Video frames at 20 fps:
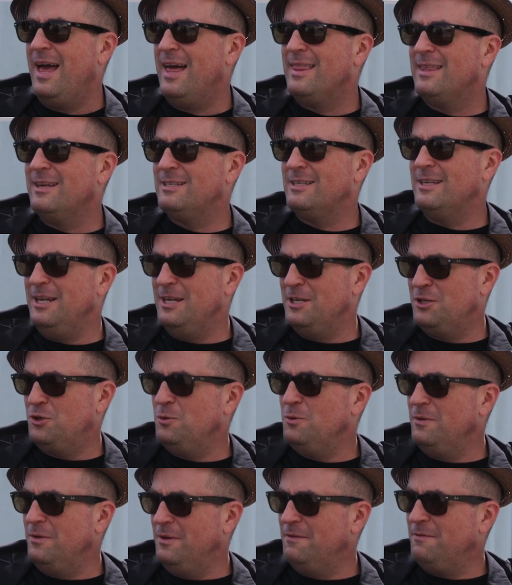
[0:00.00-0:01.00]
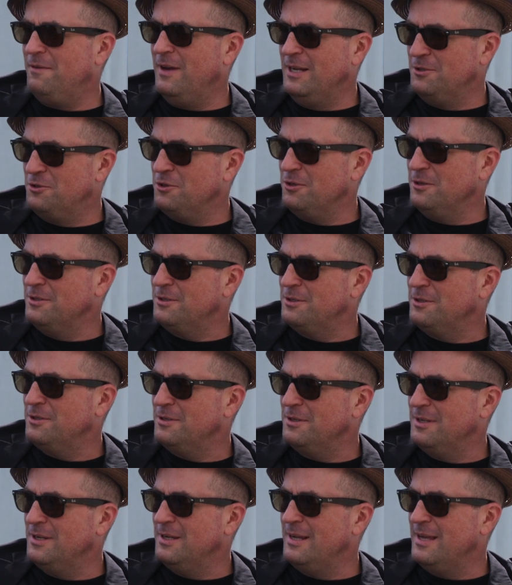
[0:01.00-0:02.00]
there's an issue of the Avengers
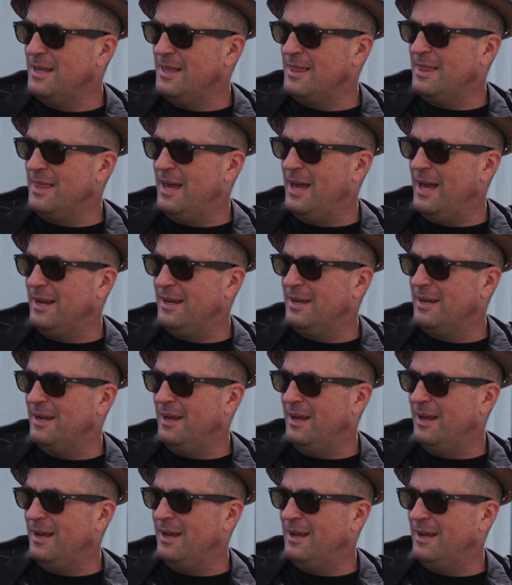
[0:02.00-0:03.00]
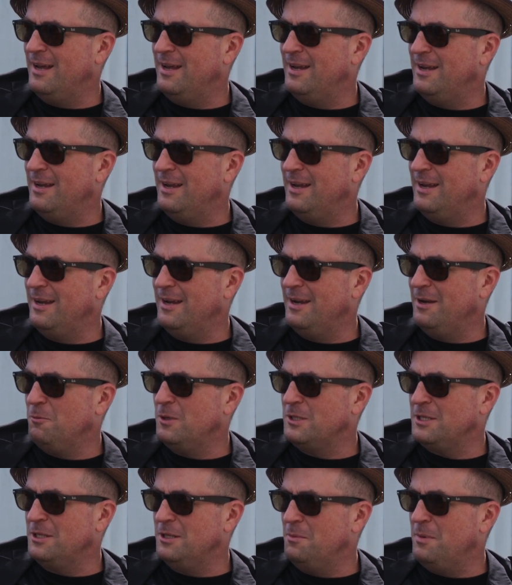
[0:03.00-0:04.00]
that uh,
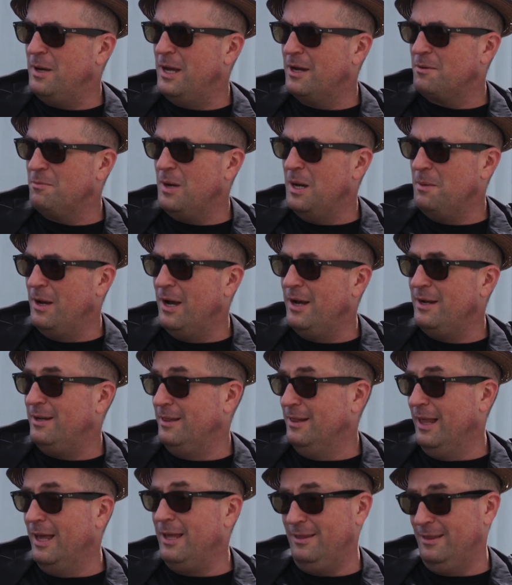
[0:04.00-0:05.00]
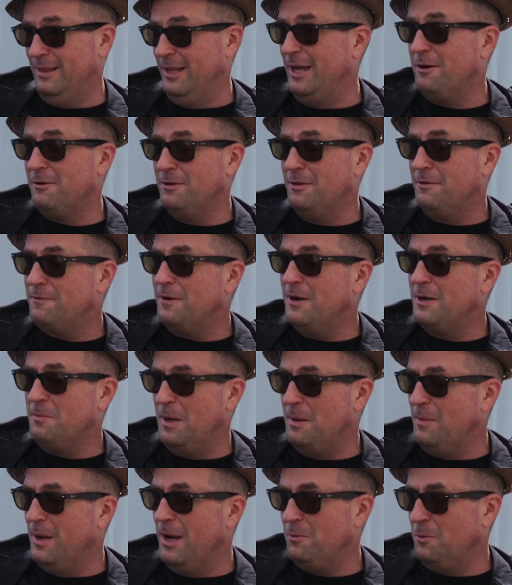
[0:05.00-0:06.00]
was in the back of my mind and then later in the front of
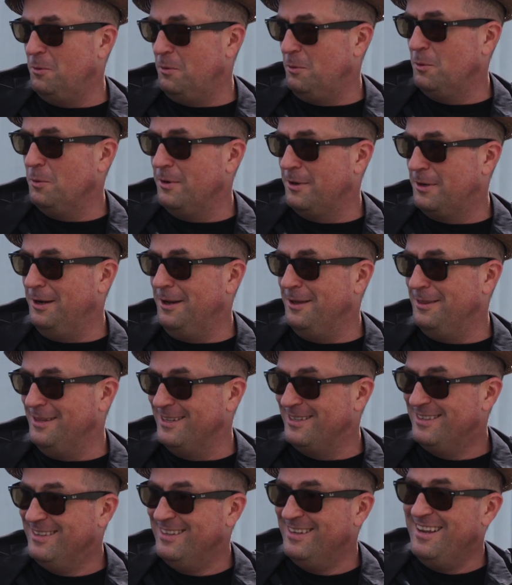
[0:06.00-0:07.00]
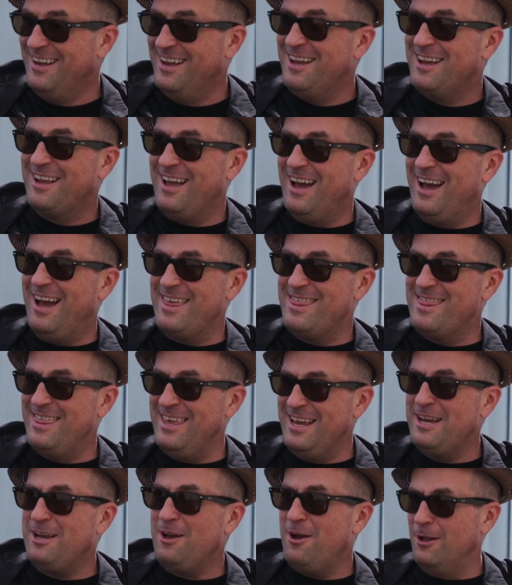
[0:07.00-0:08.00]
my mind when we were working on this, I
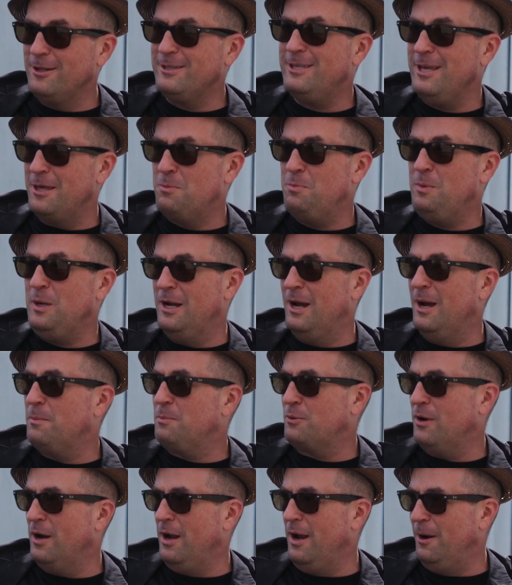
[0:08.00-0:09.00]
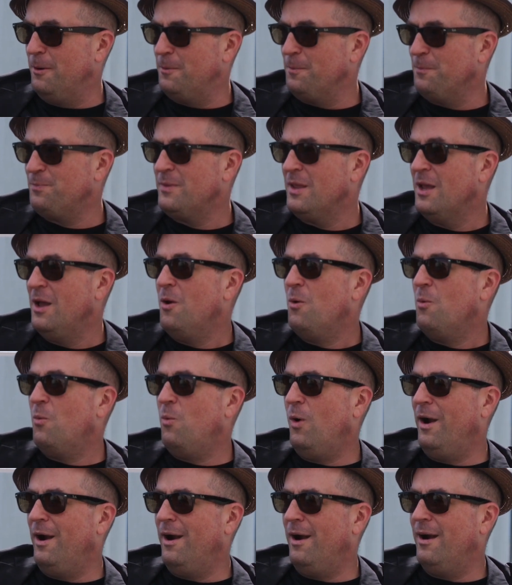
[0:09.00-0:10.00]
think called Death Be Not Proud,
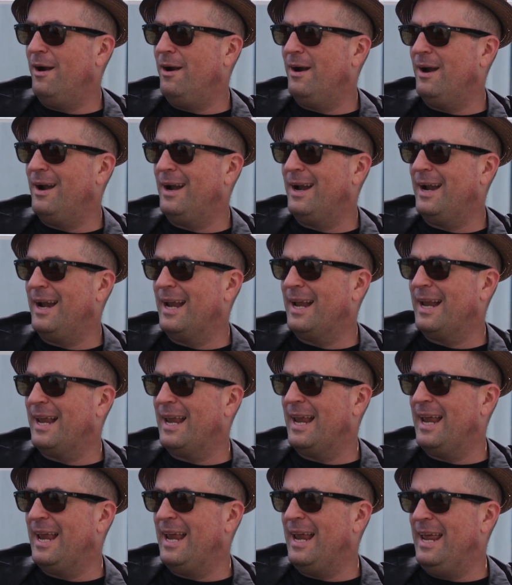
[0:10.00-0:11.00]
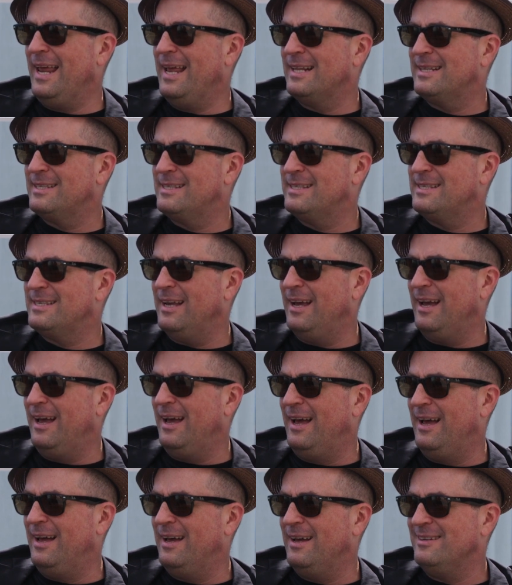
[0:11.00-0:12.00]
where it's
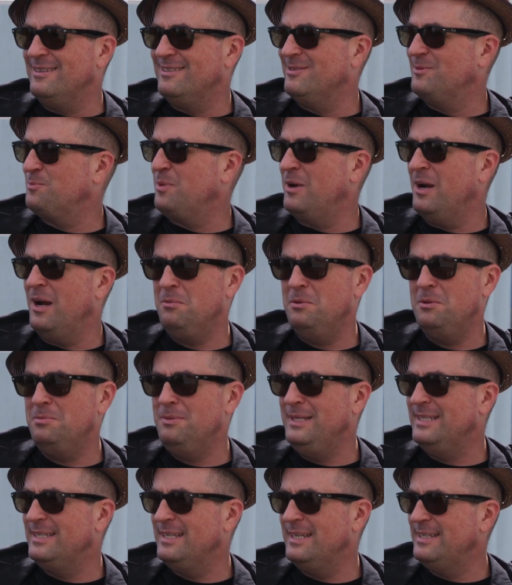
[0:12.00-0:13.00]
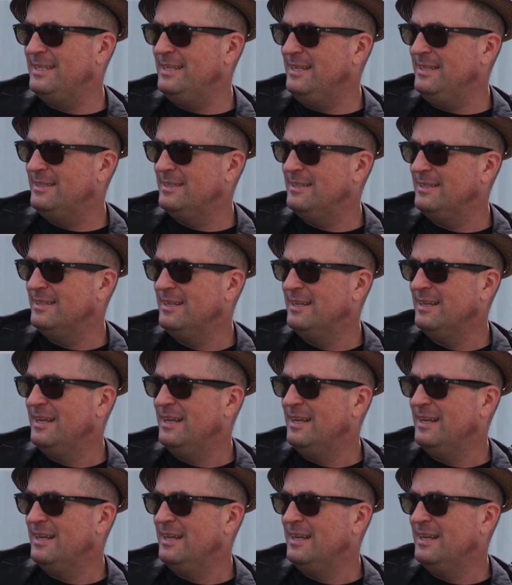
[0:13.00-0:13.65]
uh, probably sixties,